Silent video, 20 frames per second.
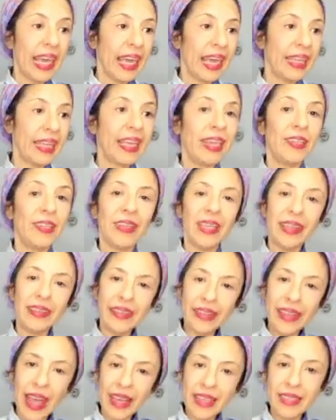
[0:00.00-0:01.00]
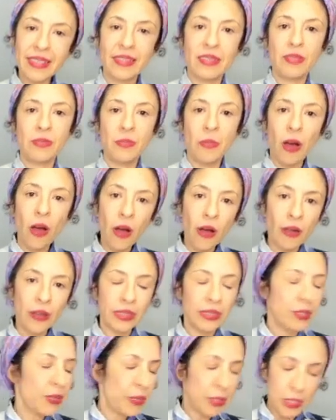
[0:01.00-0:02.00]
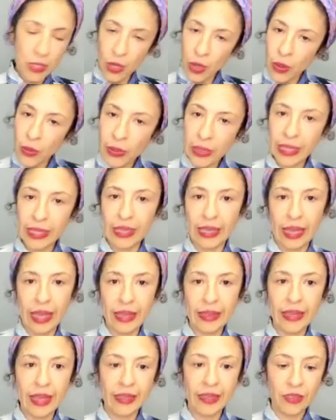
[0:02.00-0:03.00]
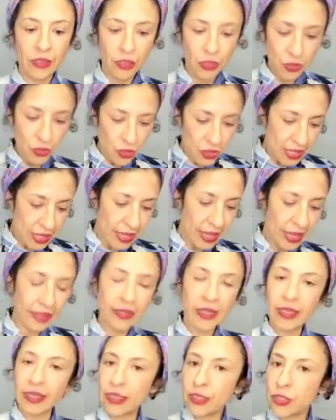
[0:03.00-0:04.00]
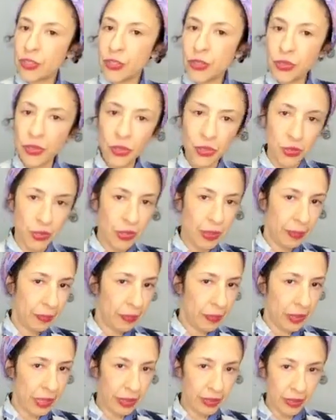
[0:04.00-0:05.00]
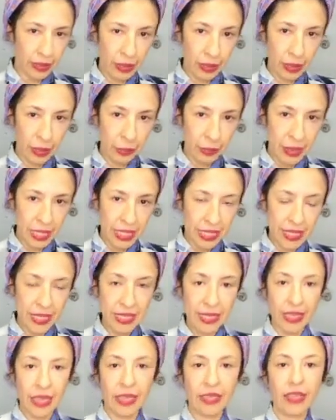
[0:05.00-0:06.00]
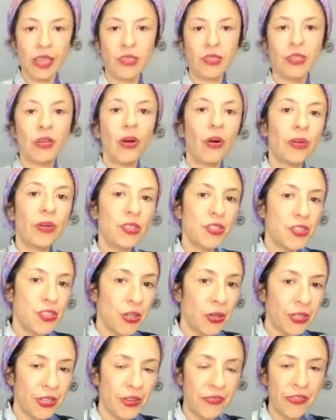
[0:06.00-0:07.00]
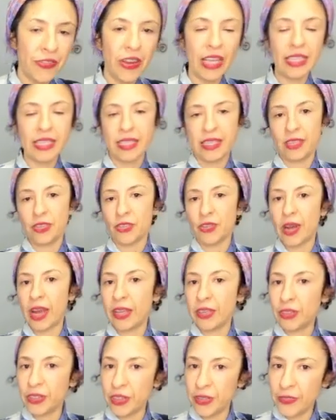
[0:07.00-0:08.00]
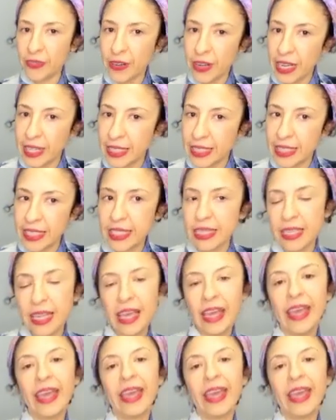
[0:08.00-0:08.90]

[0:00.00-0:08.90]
And then you can test small, you know, slowly. And then you just enter like two to three pieces. And then you go and show your friends and try on your friends.